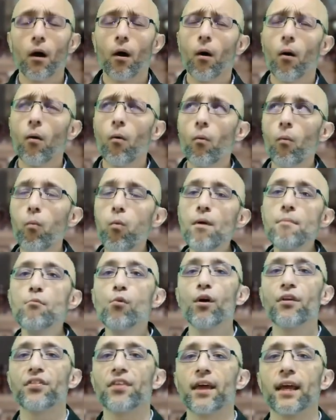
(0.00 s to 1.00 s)
One more
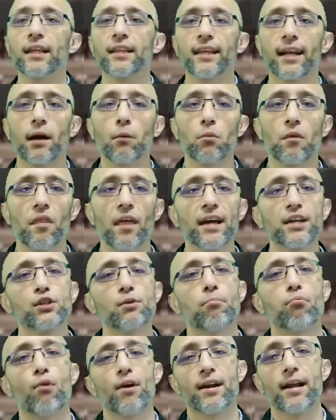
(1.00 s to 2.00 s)
thing that I would like to
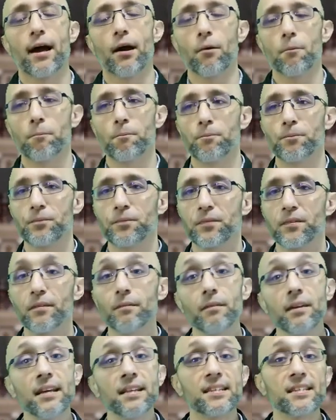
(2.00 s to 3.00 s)
point out.
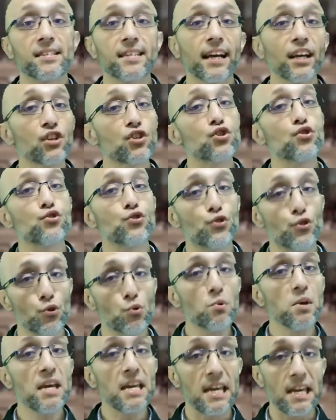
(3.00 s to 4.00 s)
In section
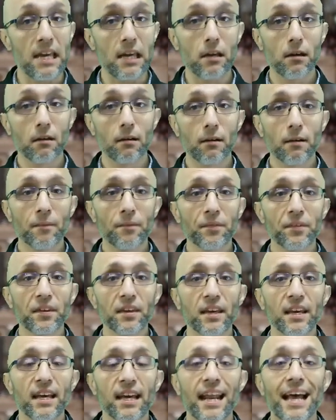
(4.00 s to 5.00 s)
2E,
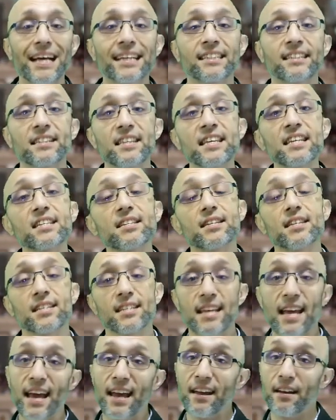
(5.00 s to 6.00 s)
it has this to
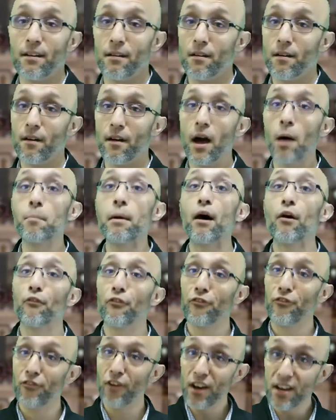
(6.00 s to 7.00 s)
say about
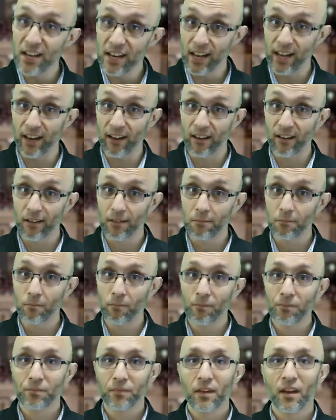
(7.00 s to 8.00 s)
funding.
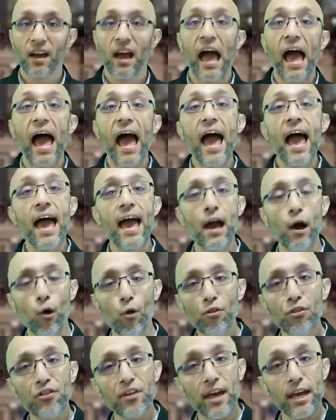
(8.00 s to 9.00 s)

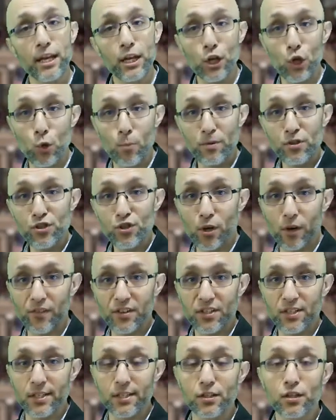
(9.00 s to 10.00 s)
Health and Human
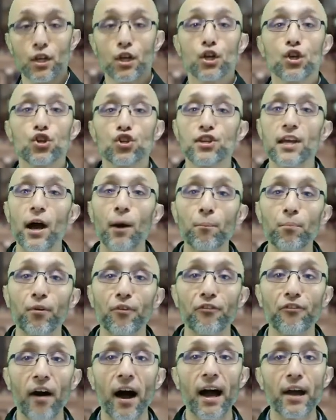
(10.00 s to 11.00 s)
Services shall
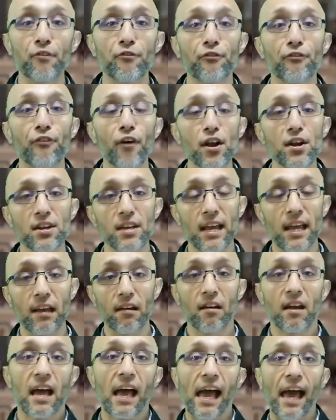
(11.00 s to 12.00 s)
provide funding
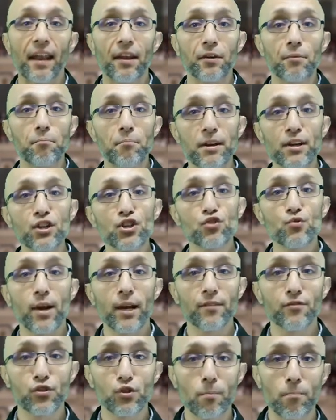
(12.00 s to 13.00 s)
and administrative
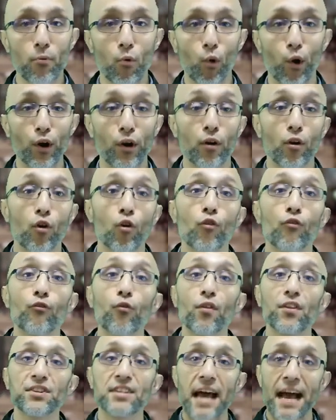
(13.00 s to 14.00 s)
support for the
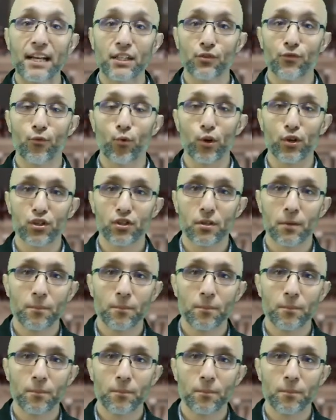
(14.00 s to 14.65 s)
task force